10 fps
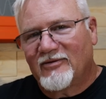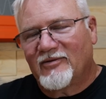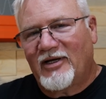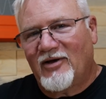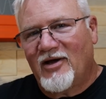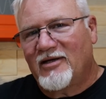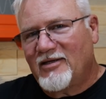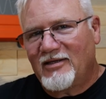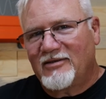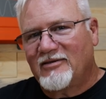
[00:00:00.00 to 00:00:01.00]
Right
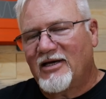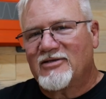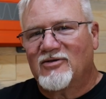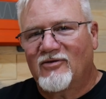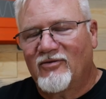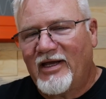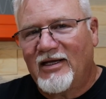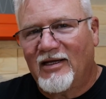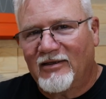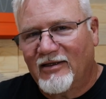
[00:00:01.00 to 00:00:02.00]
on. You guys are
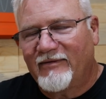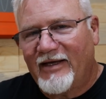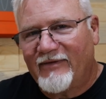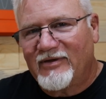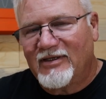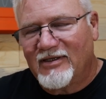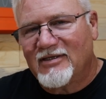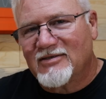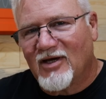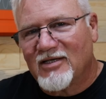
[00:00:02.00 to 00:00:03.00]
great. I love having you.
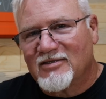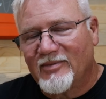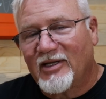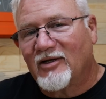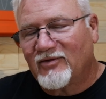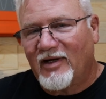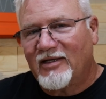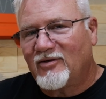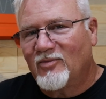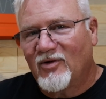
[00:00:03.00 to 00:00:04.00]
It's awesome, and I'll try
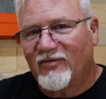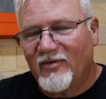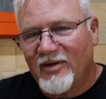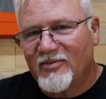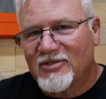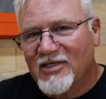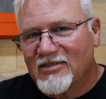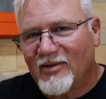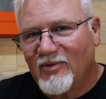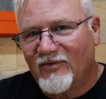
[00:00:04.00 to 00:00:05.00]
to do more for members
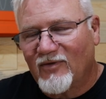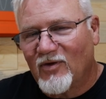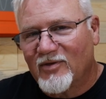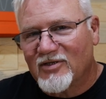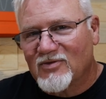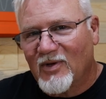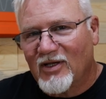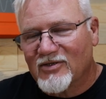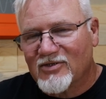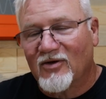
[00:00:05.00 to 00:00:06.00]
as I move forward as
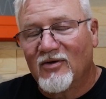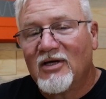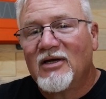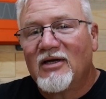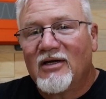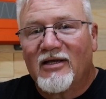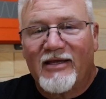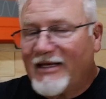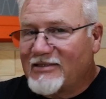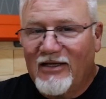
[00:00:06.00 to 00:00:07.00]
well. So
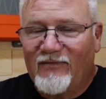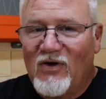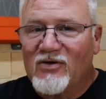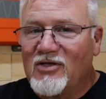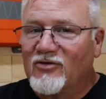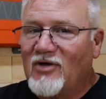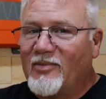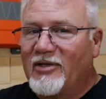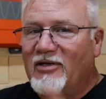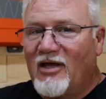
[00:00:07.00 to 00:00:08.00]
that's it, folks. I'll
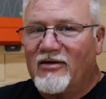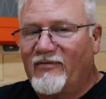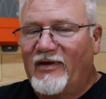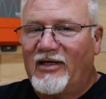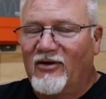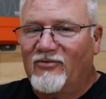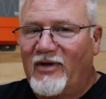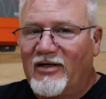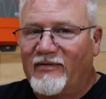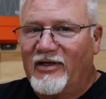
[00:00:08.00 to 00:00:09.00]
drop another video
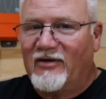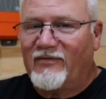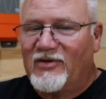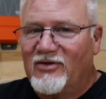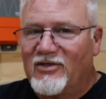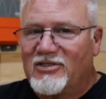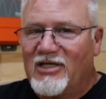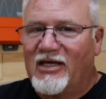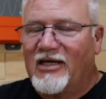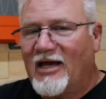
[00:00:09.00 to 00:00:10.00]
right over here for you to
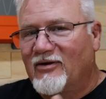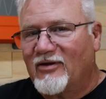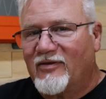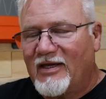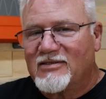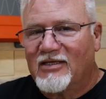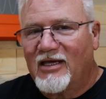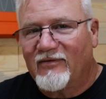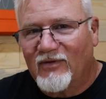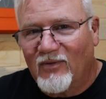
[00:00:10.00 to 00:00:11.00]
check out. Thanks
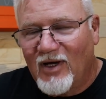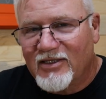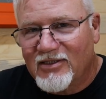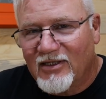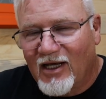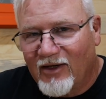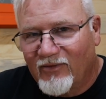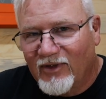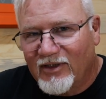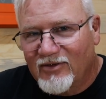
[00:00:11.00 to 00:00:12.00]
again for watching. I
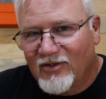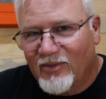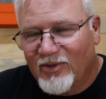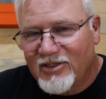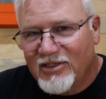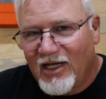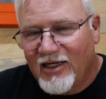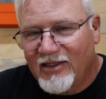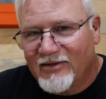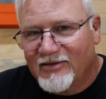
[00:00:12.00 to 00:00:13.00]
really do
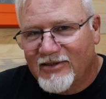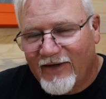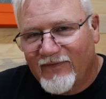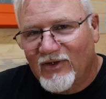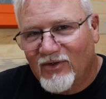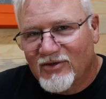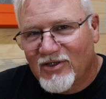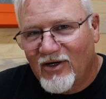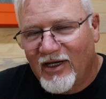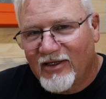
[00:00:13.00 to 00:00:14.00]
appreciate it. Time for the Old
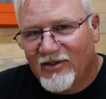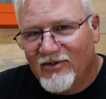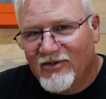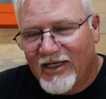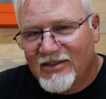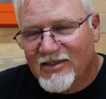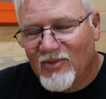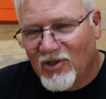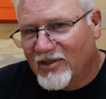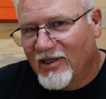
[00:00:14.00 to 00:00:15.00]
Jarhead to go get
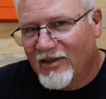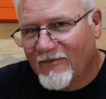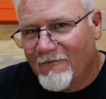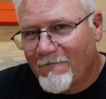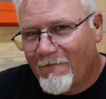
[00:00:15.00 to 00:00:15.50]
some work done.